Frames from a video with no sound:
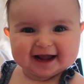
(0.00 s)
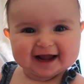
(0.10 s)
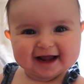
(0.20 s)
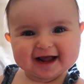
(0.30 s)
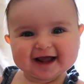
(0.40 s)

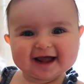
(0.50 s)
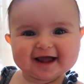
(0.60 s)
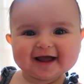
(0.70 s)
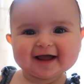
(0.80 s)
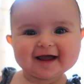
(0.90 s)
You're
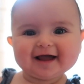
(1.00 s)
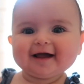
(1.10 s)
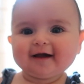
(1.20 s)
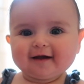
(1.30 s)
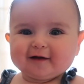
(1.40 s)
just so
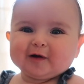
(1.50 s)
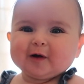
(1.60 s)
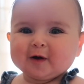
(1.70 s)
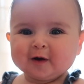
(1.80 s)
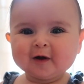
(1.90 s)
cute.